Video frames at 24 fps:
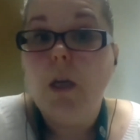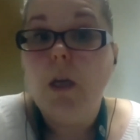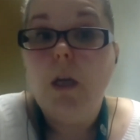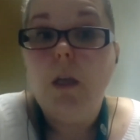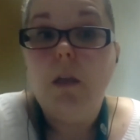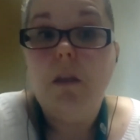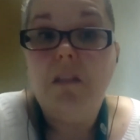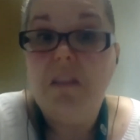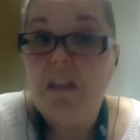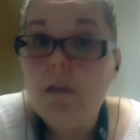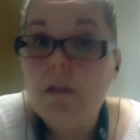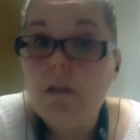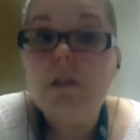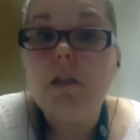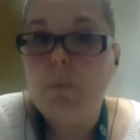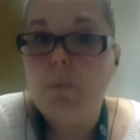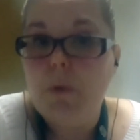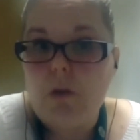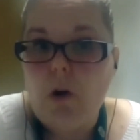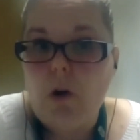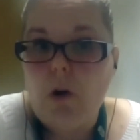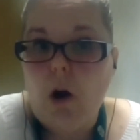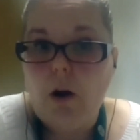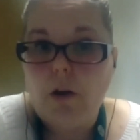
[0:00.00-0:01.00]
need to
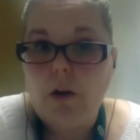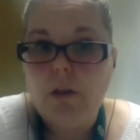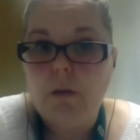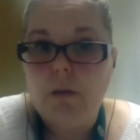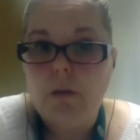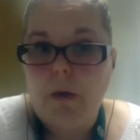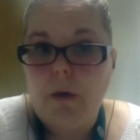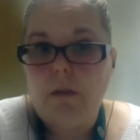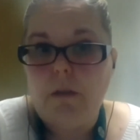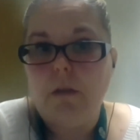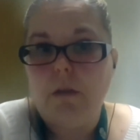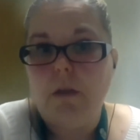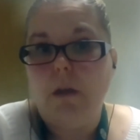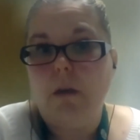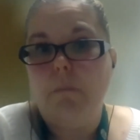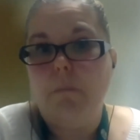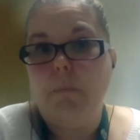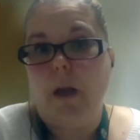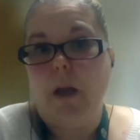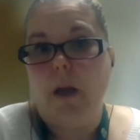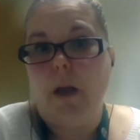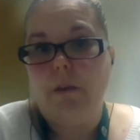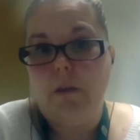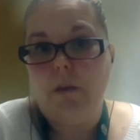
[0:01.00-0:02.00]
be documented.
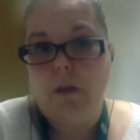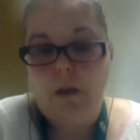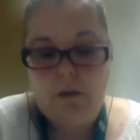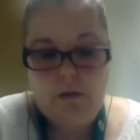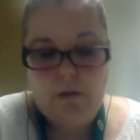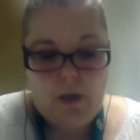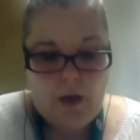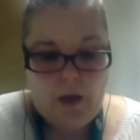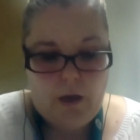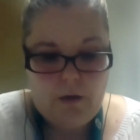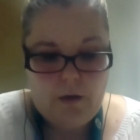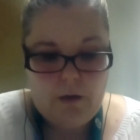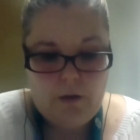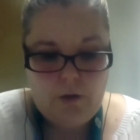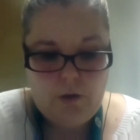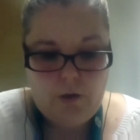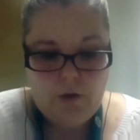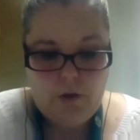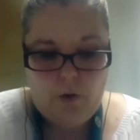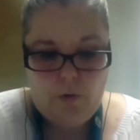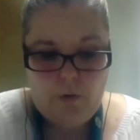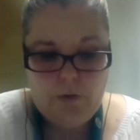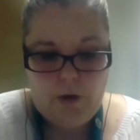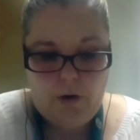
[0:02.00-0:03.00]
But I think then,
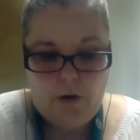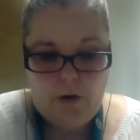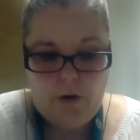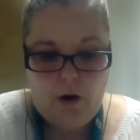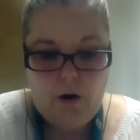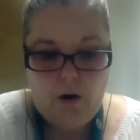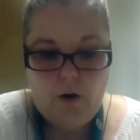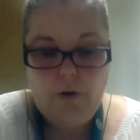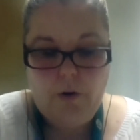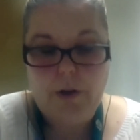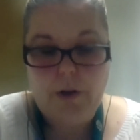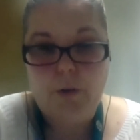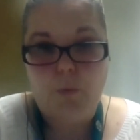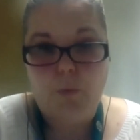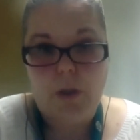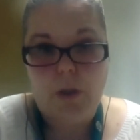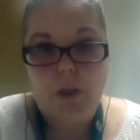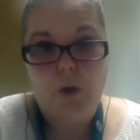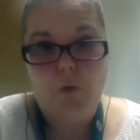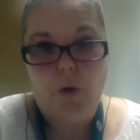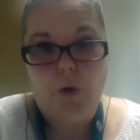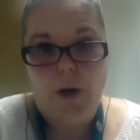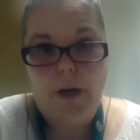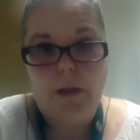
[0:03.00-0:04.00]
there are already really
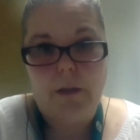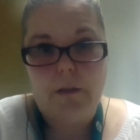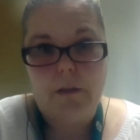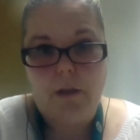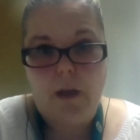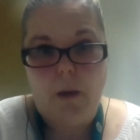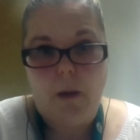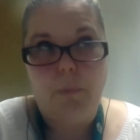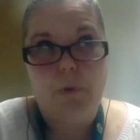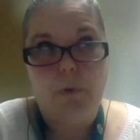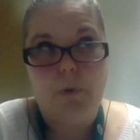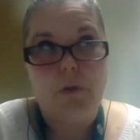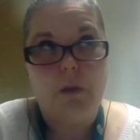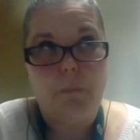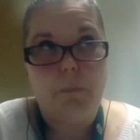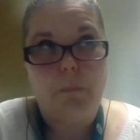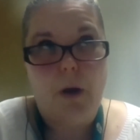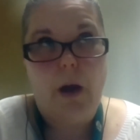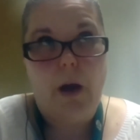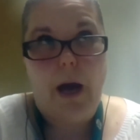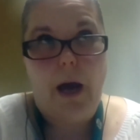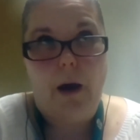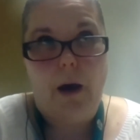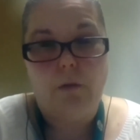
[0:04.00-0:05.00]
great examples
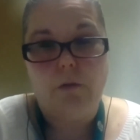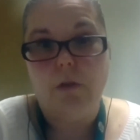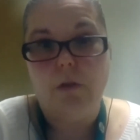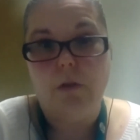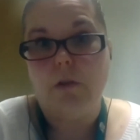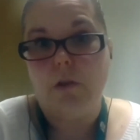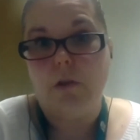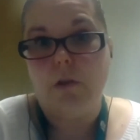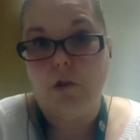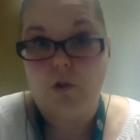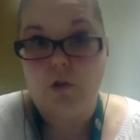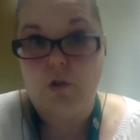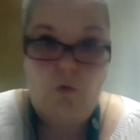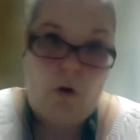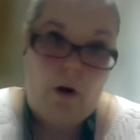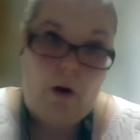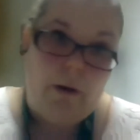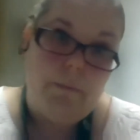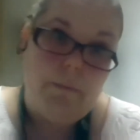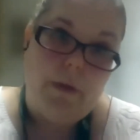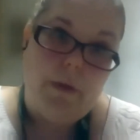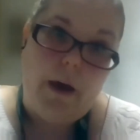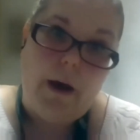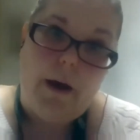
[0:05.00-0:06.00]
about how to
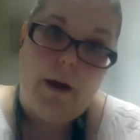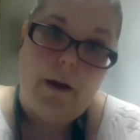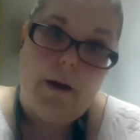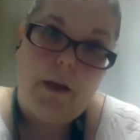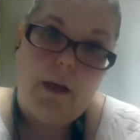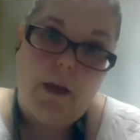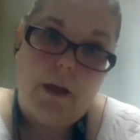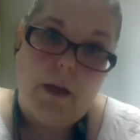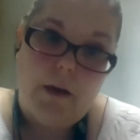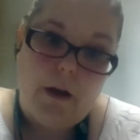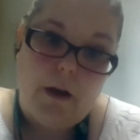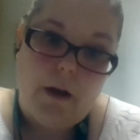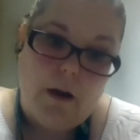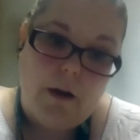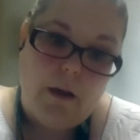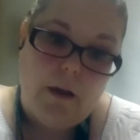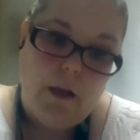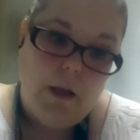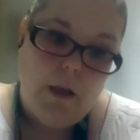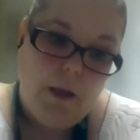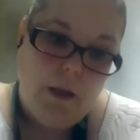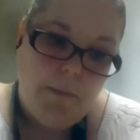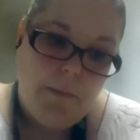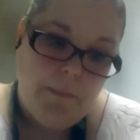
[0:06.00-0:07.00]
describe that in a,
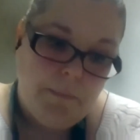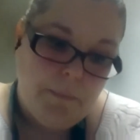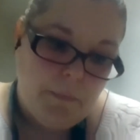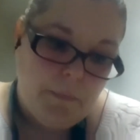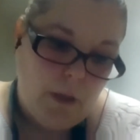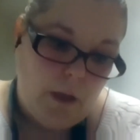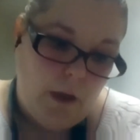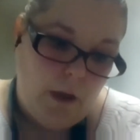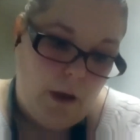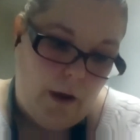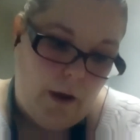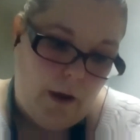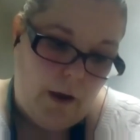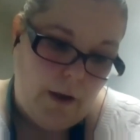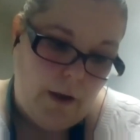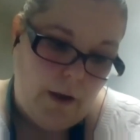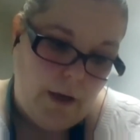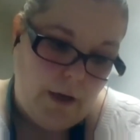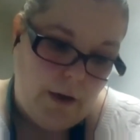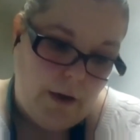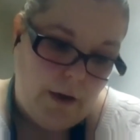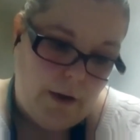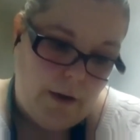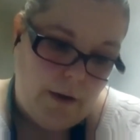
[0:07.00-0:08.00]

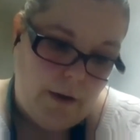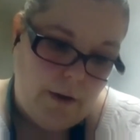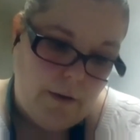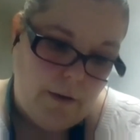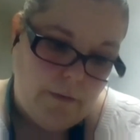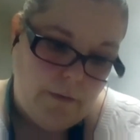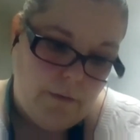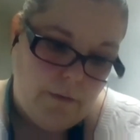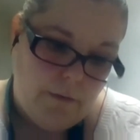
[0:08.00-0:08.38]
I